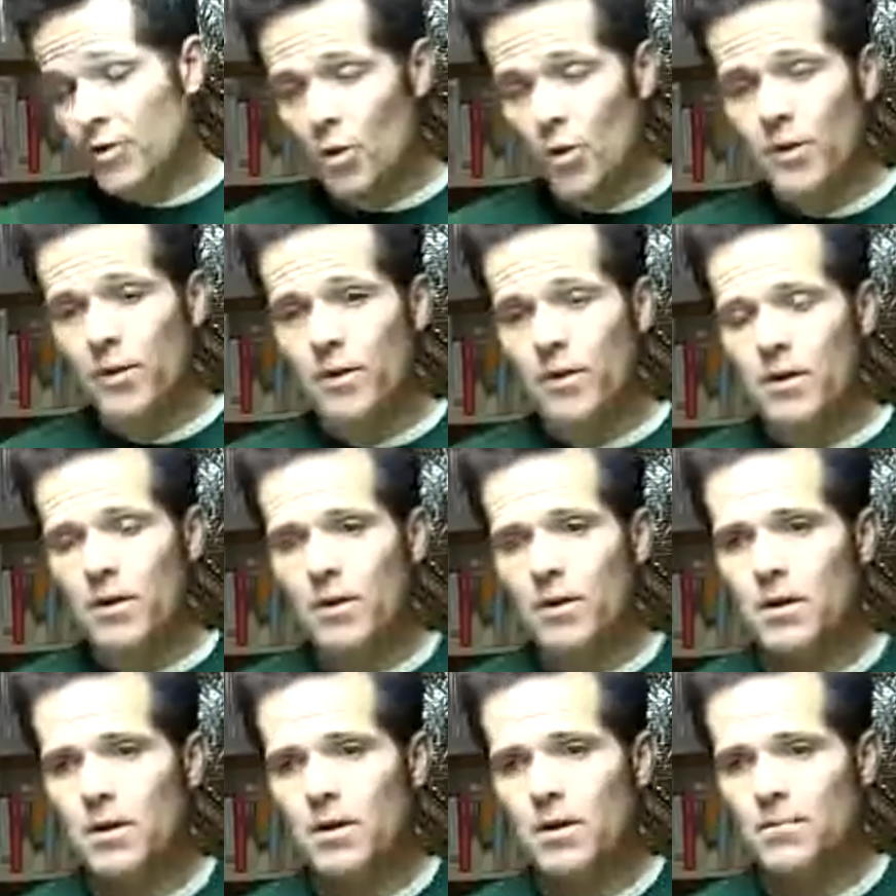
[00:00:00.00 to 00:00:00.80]
joined
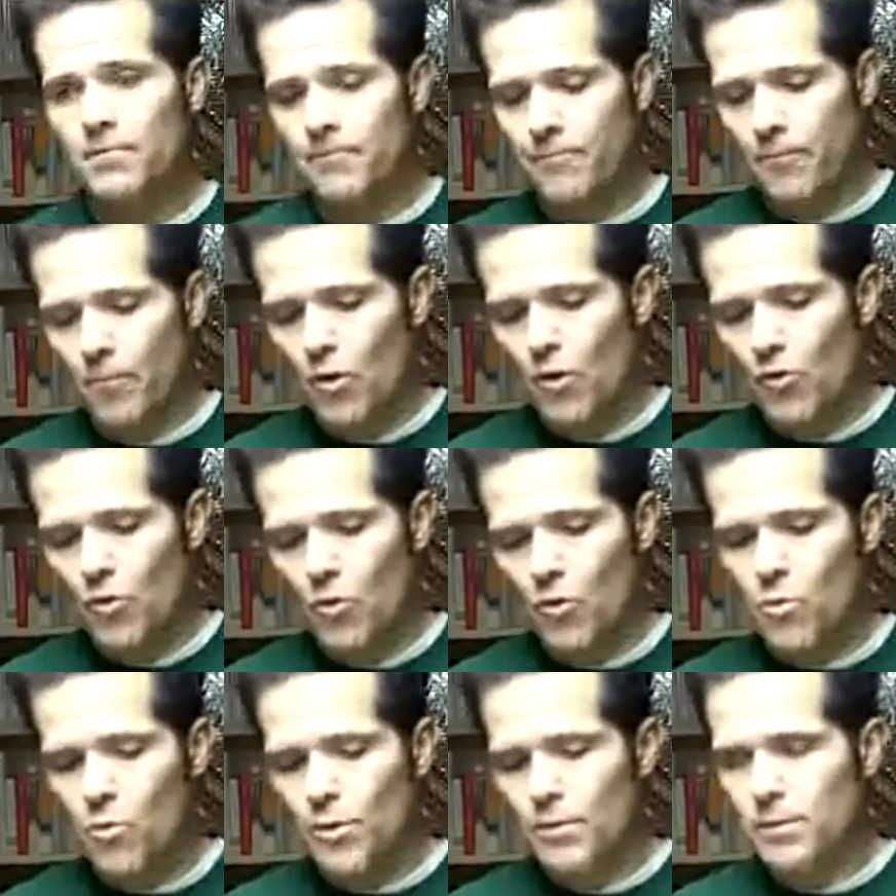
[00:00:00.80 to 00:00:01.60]
the
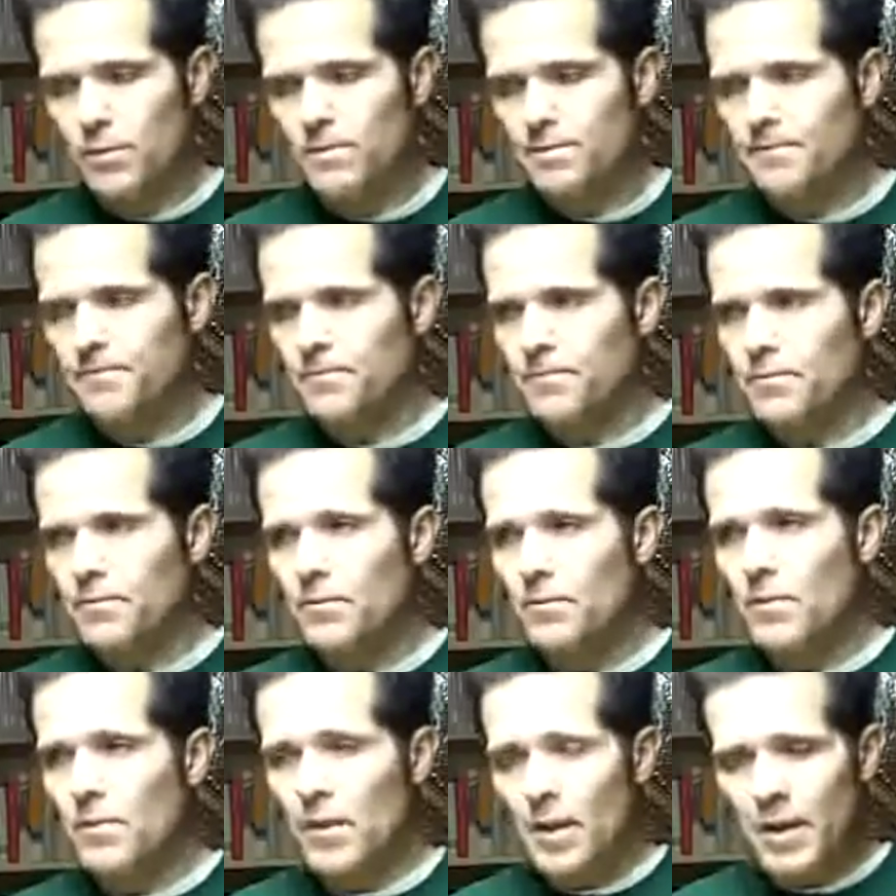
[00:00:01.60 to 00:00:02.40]
group
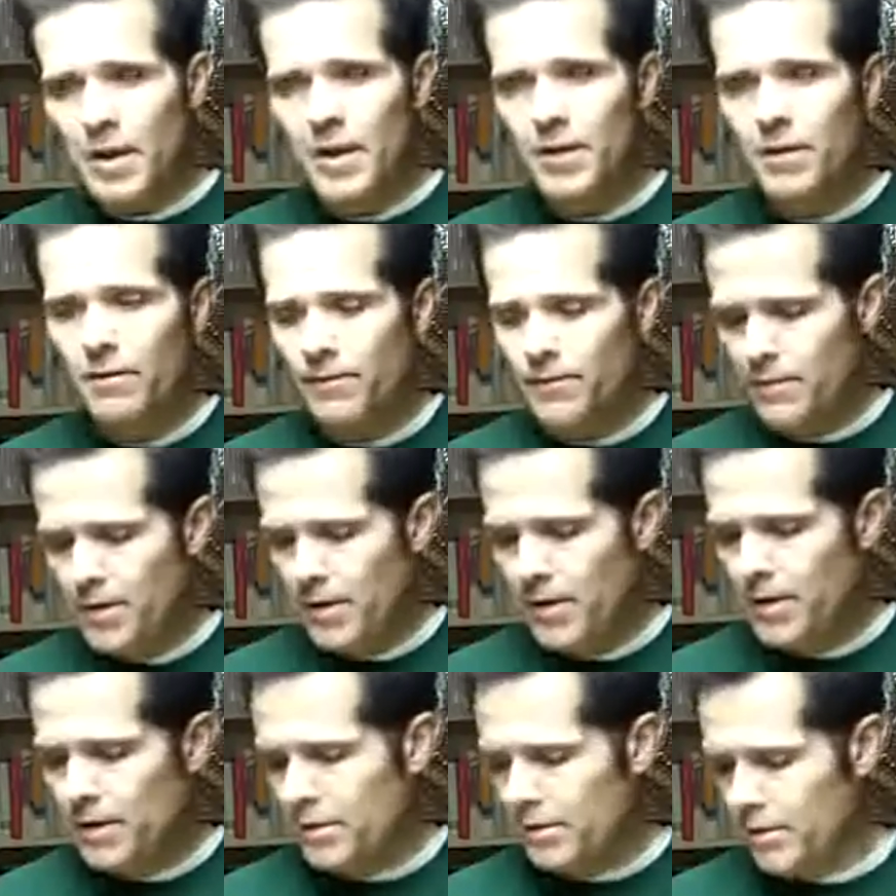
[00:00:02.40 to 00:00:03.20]
in
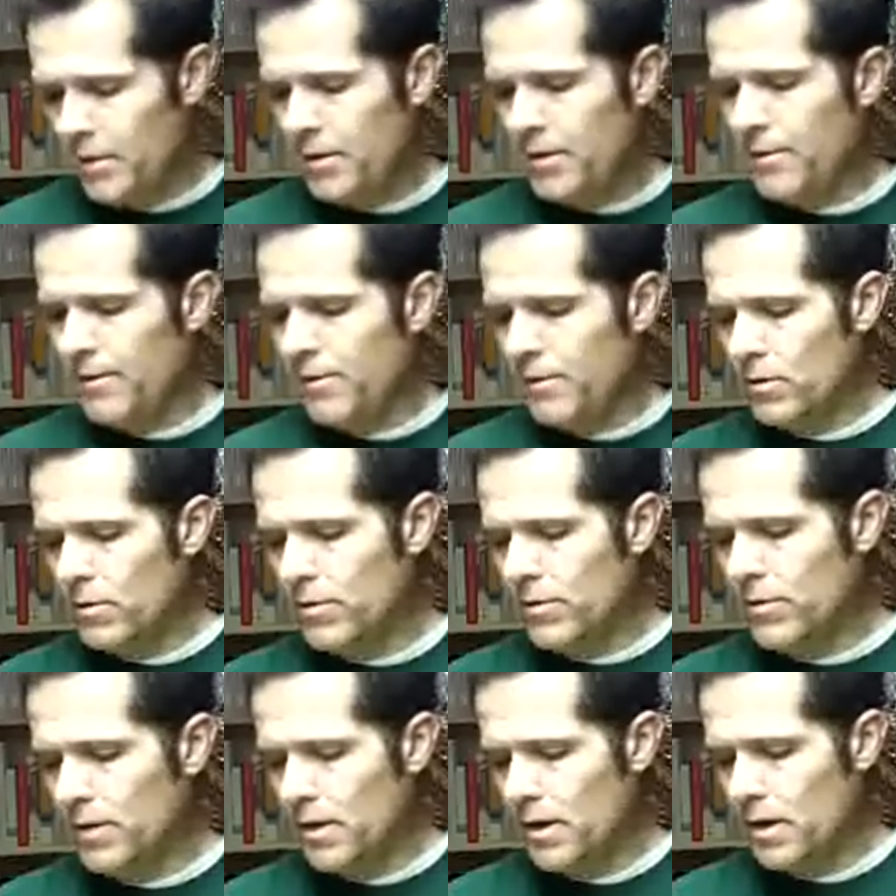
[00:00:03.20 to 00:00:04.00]
the
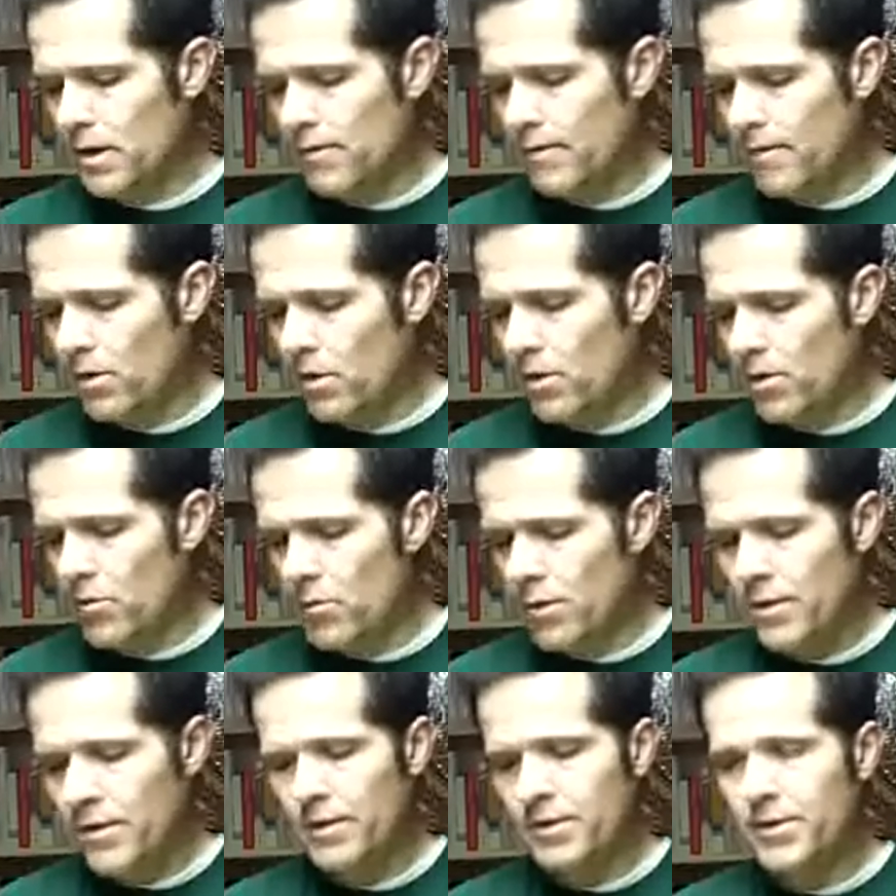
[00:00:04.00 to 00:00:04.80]
first
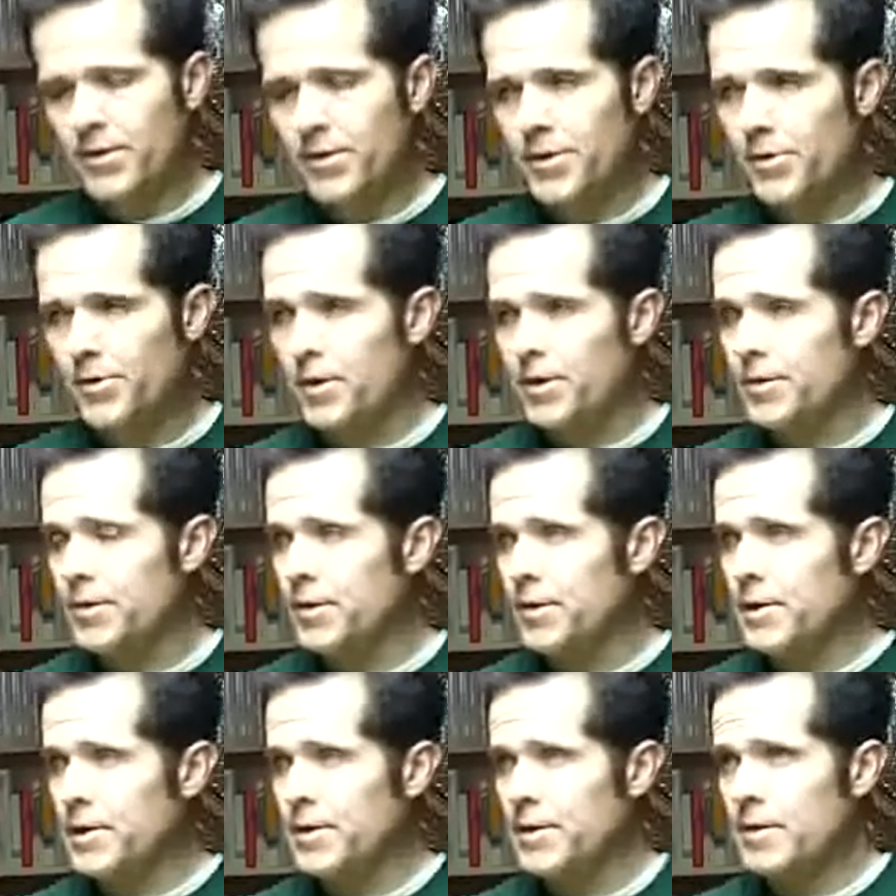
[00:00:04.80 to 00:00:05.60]
volume of this series.
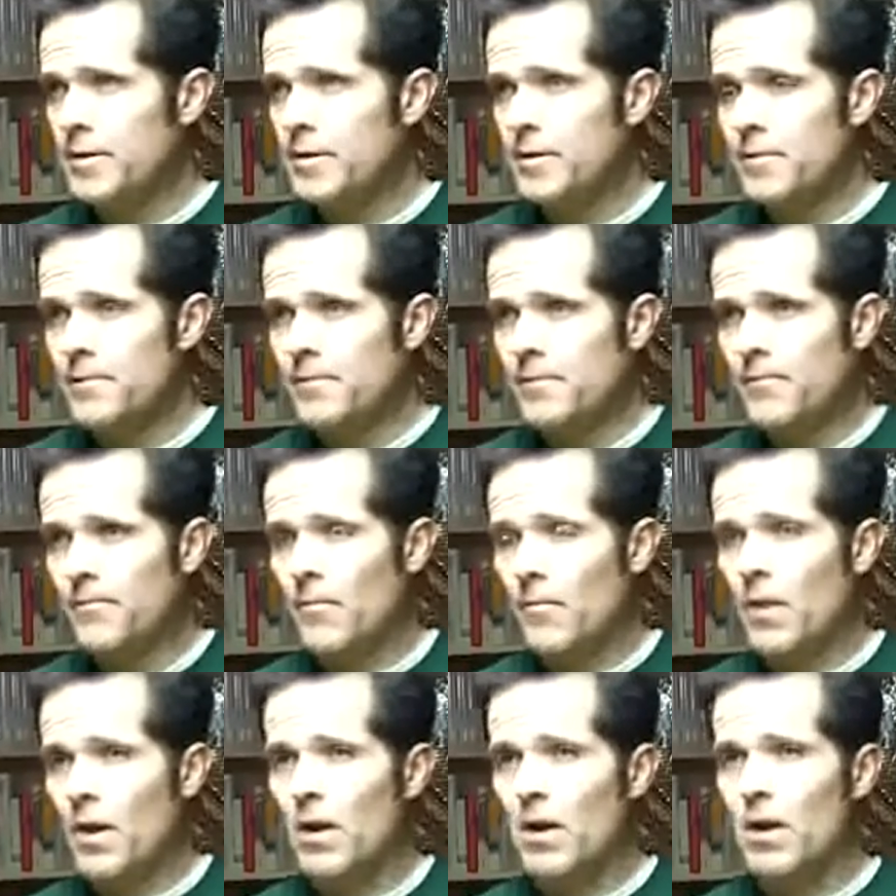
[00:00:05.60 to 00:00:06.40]

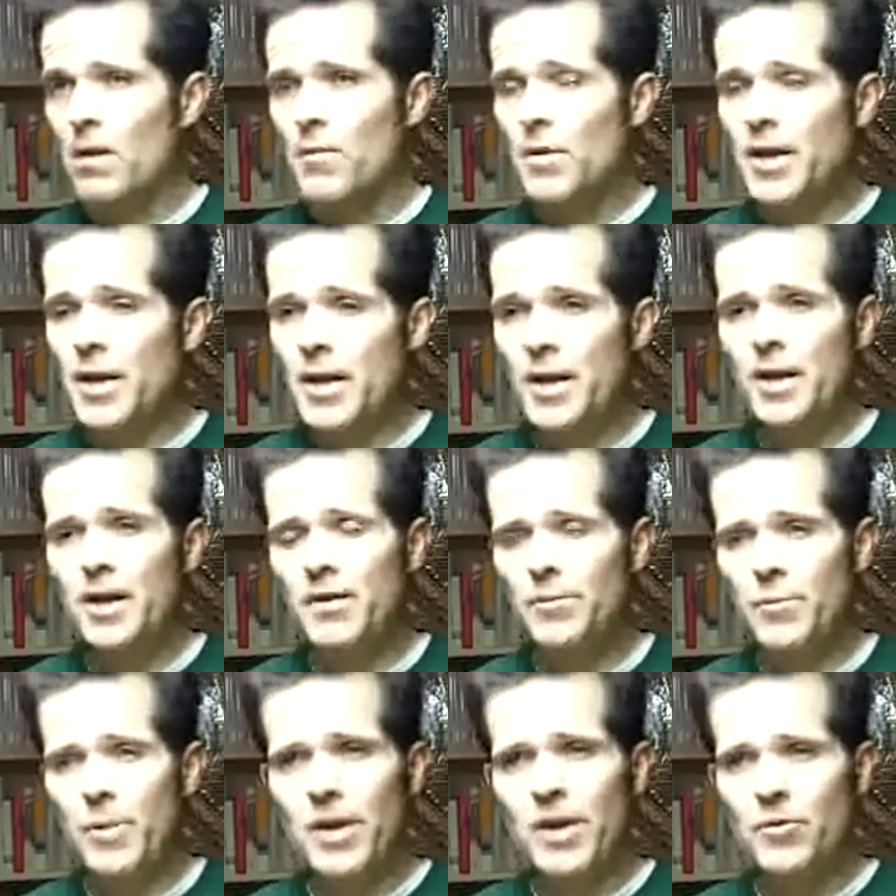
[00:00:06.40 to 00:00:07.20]

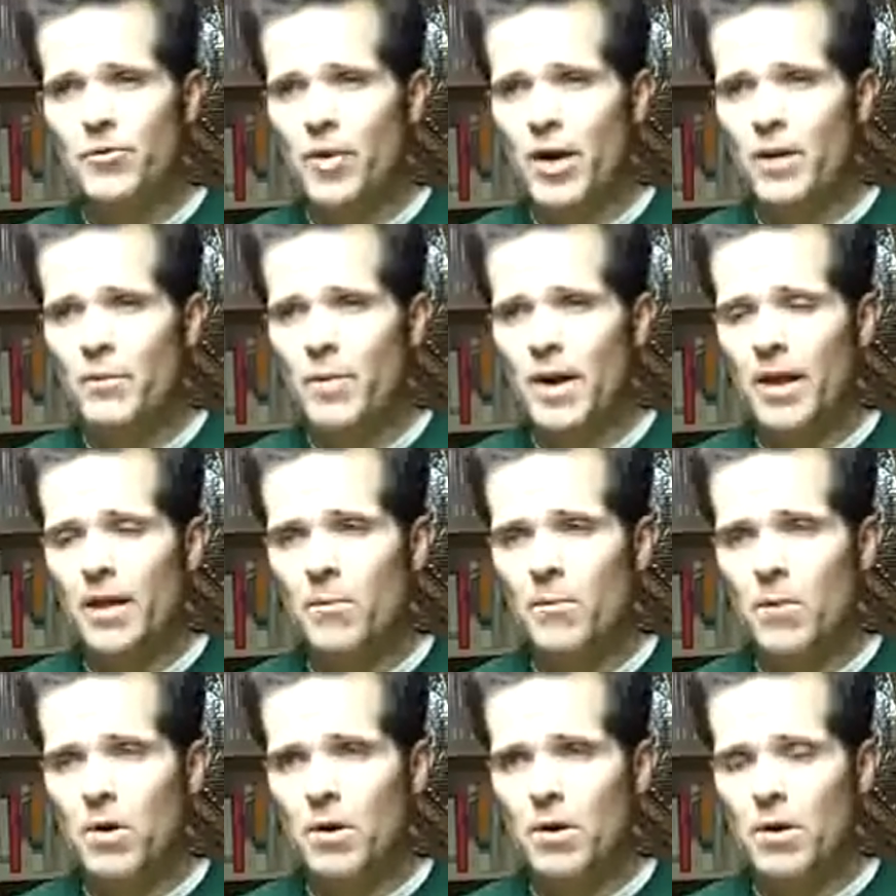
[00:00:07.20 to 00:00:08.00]
He's being trained by
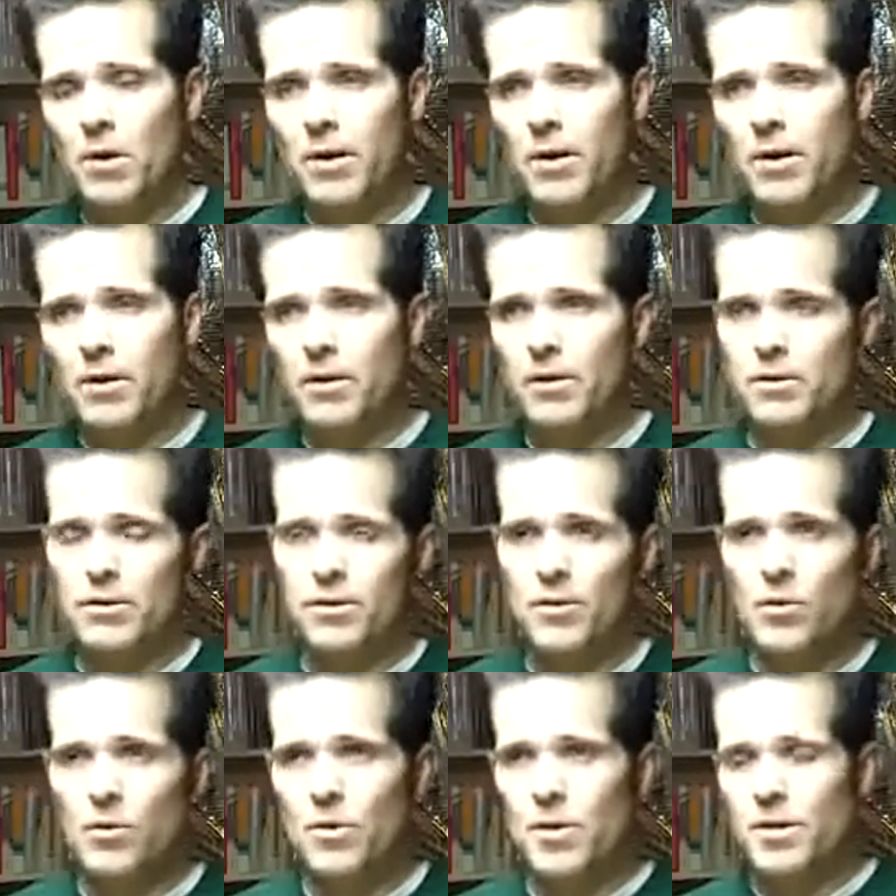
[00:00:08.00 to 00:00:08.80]
the monk,
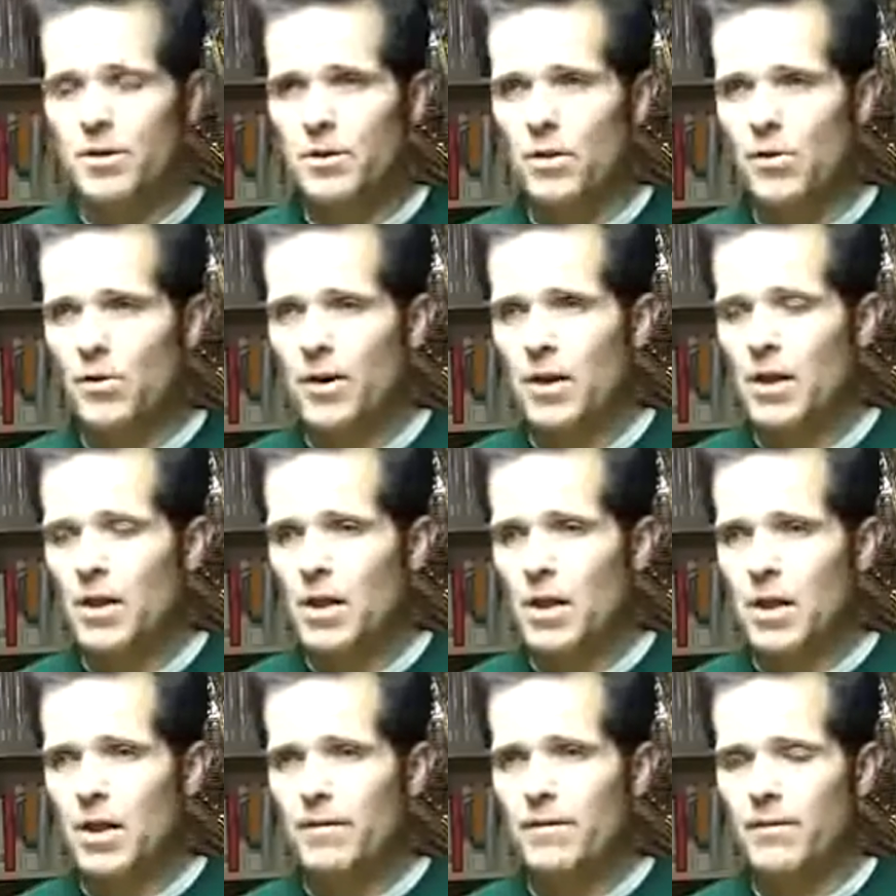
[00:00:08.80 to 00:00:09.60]
so he's learning a
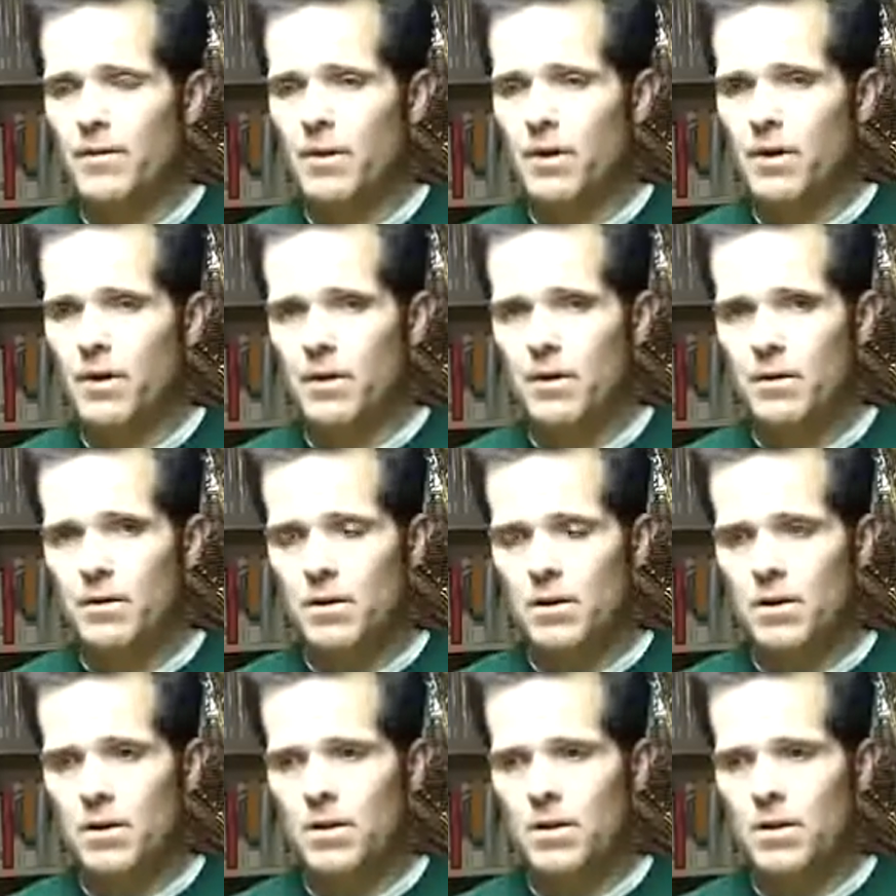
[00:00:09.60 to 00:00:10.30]
lot of the